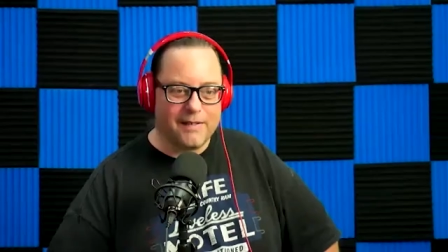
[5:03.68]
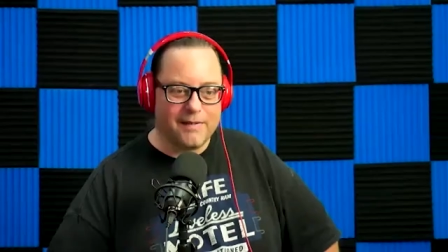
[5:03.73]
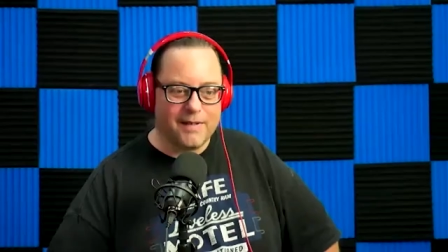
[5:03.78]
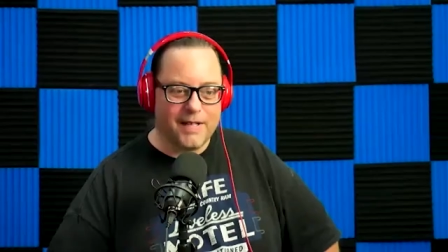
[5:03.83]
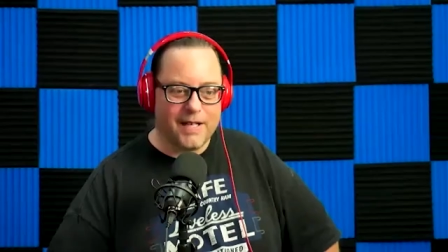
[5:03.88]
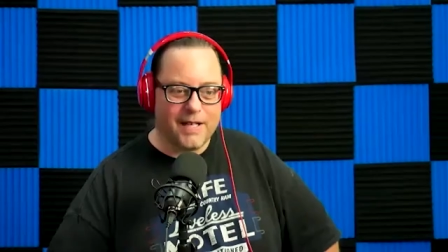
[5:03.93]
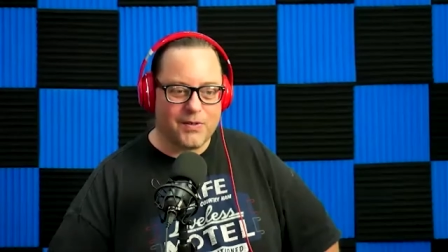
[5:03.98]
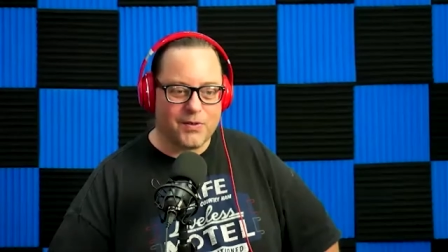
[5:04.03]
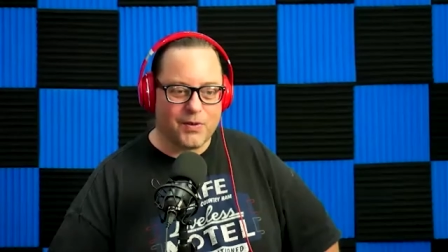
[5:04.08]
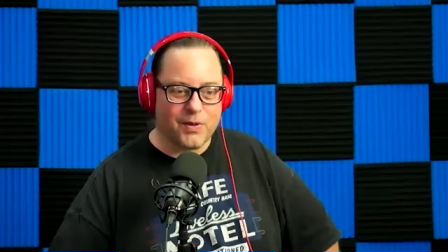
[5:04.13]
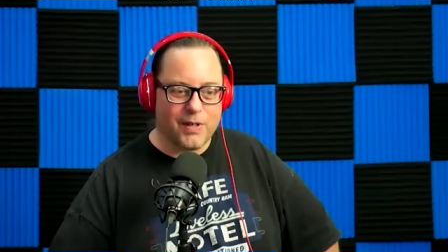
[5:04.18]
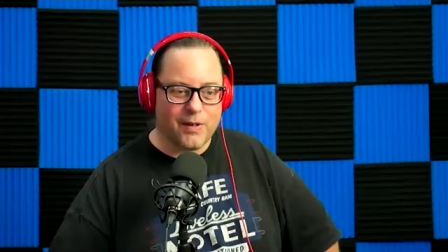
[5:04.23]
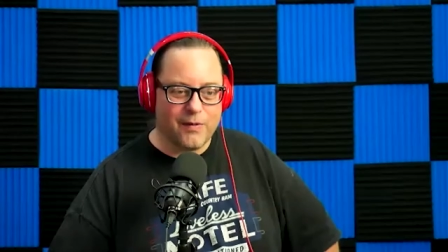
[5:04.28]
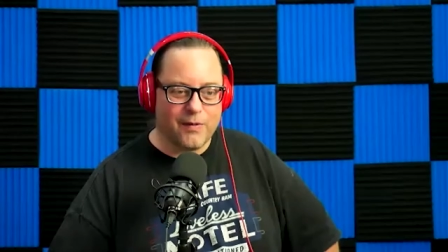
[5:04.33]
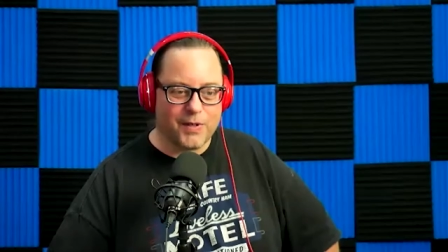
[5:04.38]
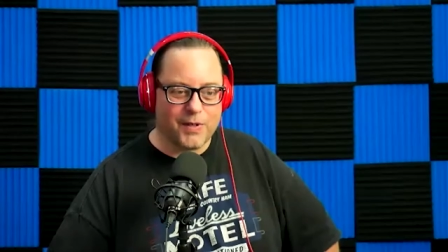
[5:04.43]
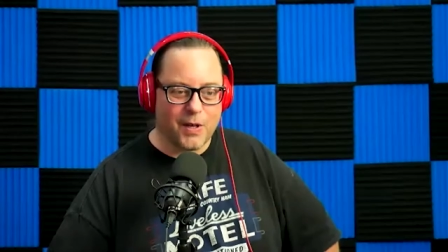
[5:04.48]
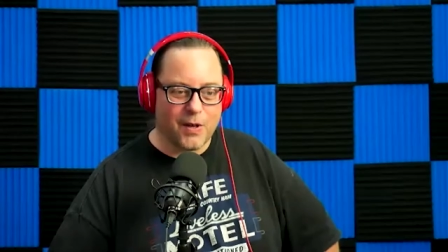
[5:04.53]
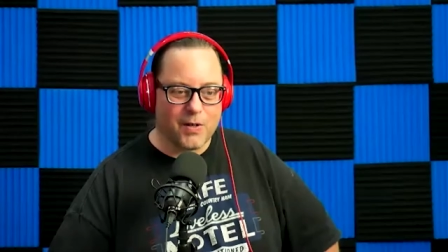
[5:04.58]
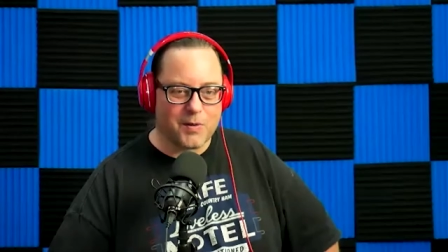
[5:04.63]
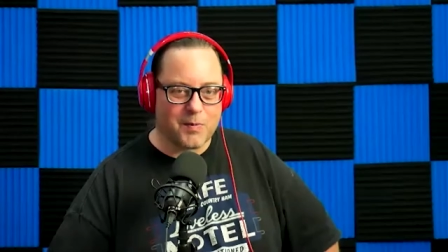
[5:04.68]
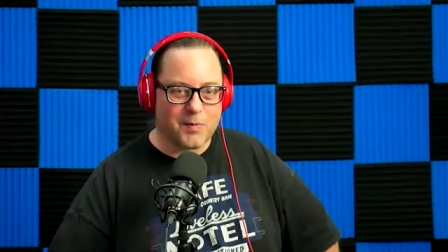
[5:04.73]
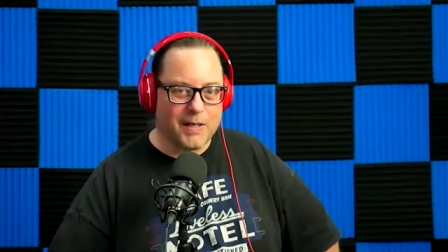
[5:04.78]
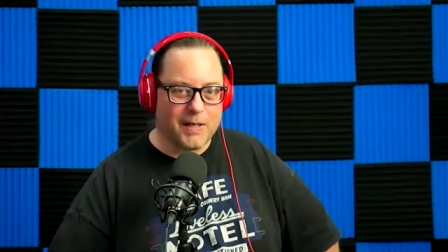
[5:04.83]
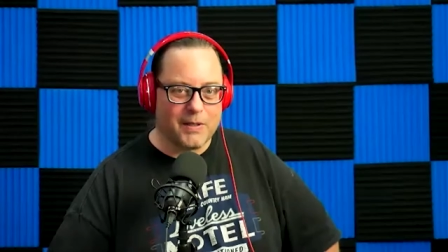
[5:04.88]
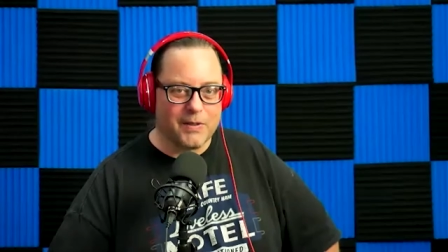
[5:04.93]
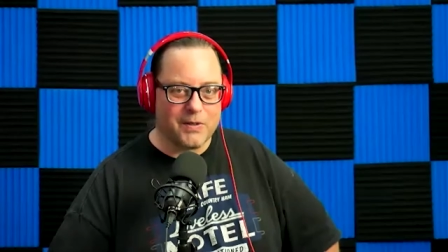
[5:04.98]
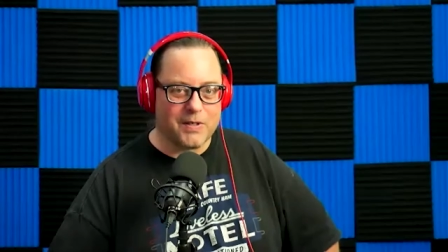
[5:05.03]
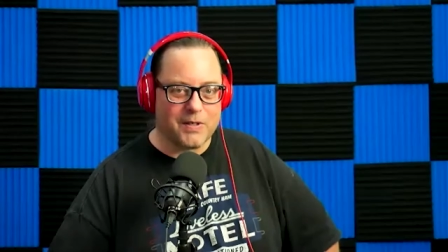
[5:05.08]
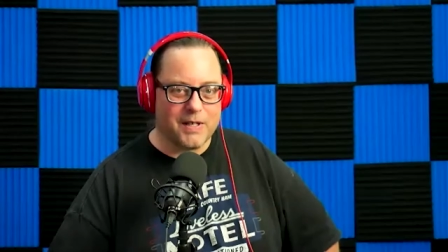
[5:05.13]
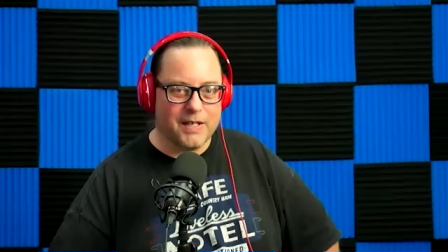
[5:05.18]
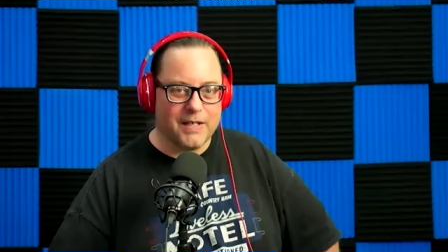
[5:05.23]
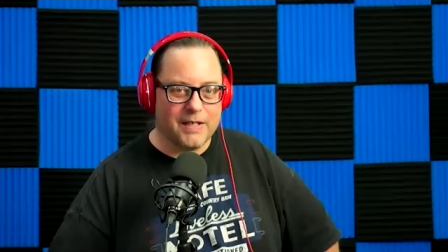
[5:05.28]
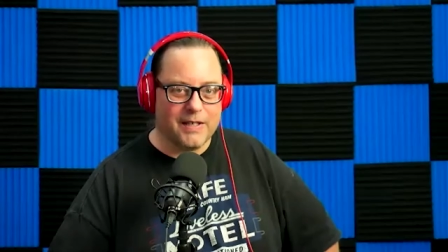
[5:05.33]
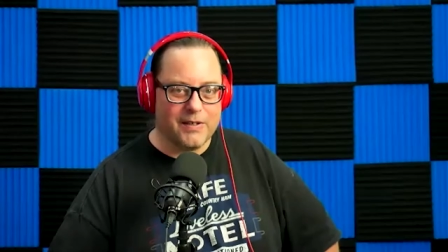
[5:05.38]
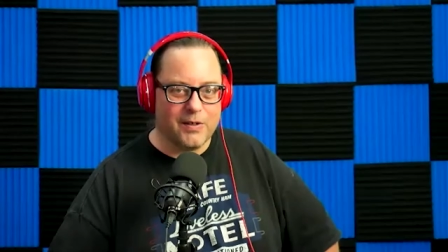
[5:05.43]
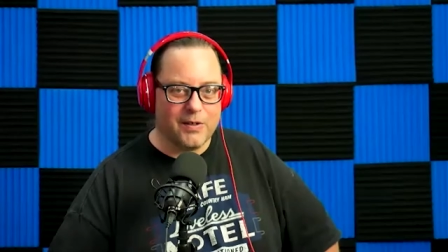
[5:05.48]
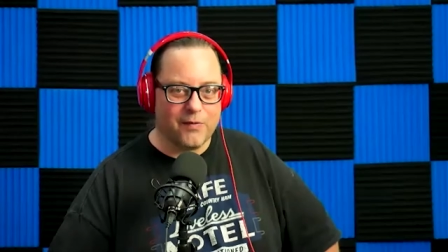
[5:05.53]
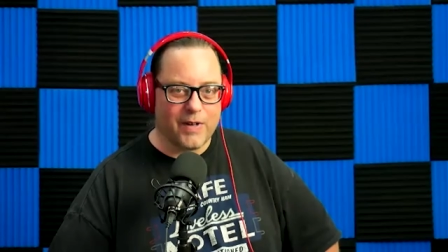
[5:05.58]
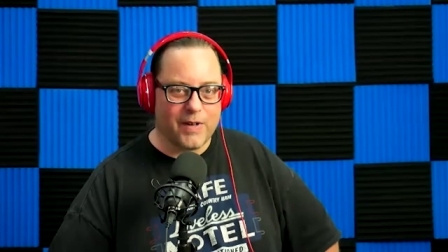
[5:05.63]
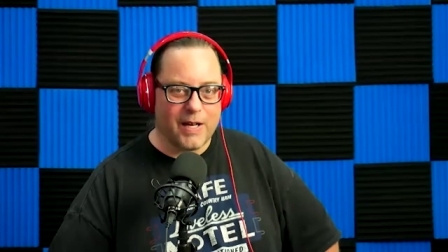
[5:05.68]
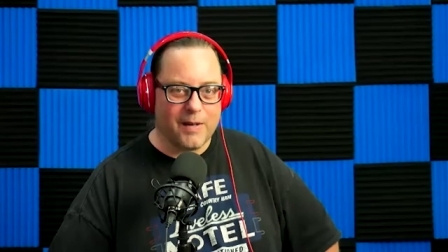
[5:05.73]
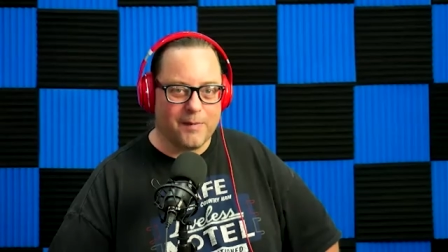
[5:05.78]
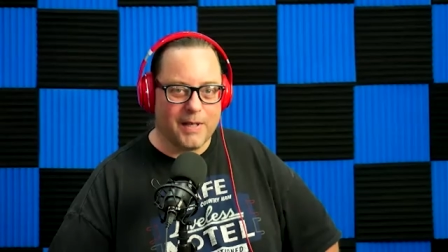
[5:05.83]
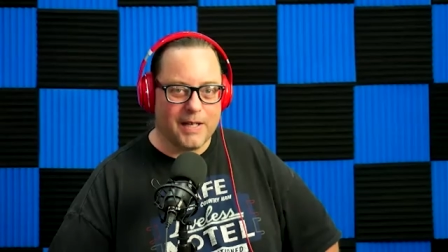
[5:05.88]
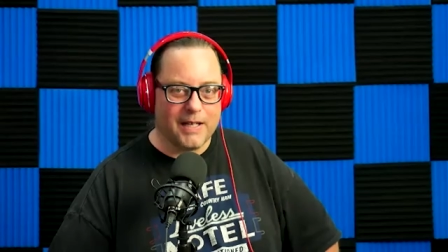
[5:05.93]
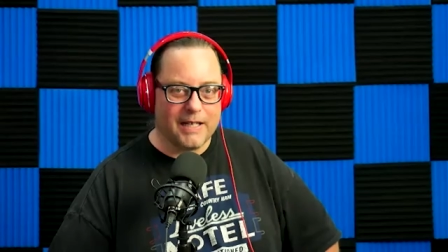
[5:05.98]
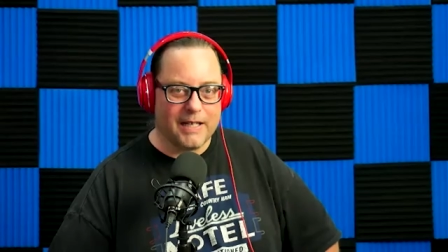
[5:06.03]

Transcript: history of sauce makers then in your family.